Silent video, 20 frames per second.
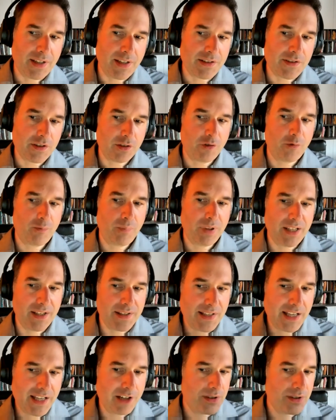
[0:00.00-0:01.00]
that sort of
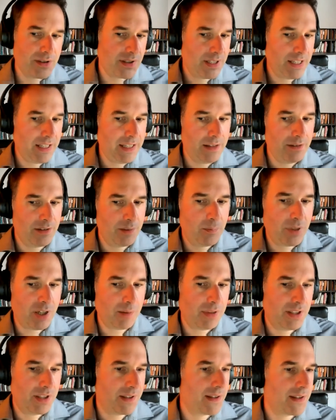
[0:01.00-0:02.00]
plays out in the
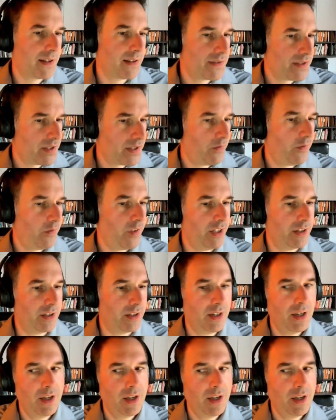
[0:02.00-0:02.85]
public sphere.